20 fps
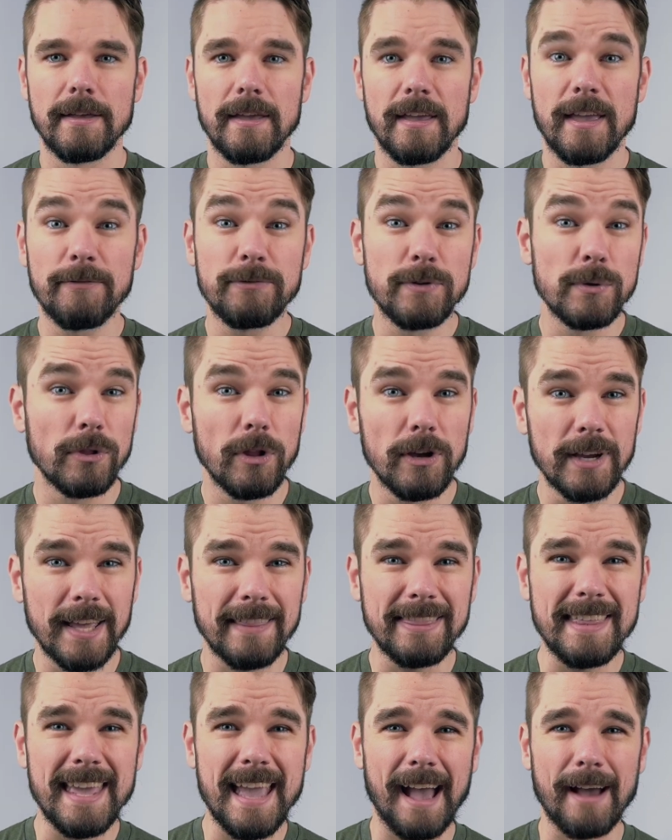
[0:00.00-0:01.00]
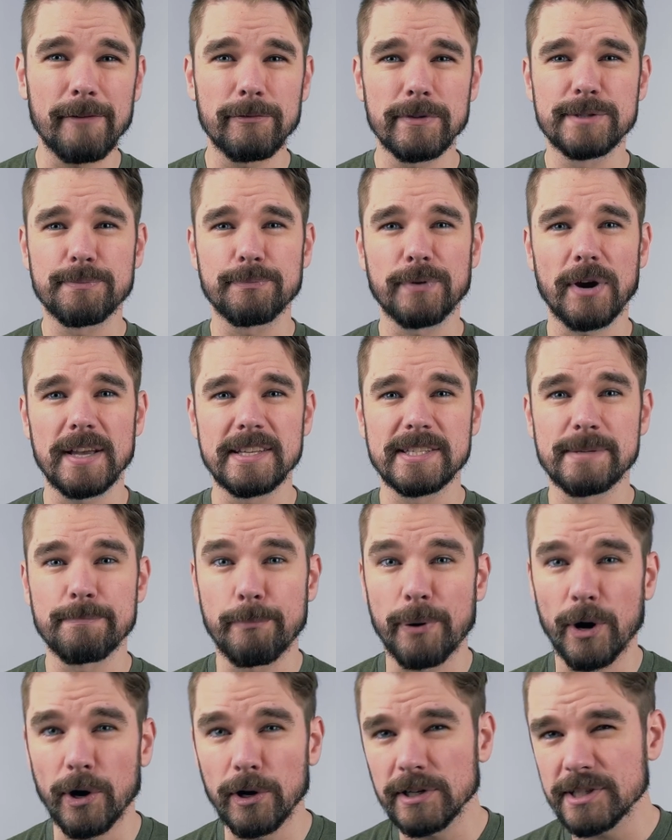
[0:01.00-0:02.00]
If you look at the average price
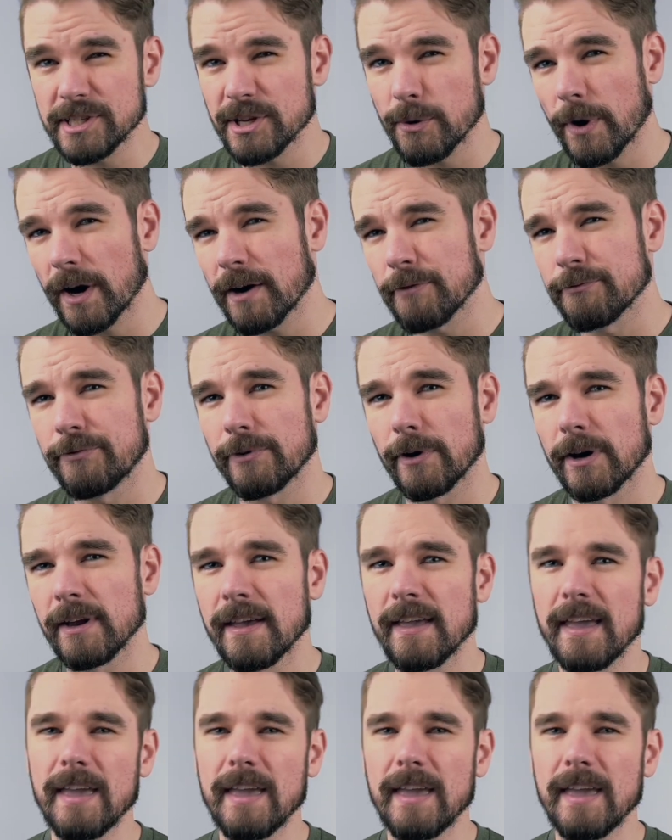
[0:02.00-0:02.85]
per square foot,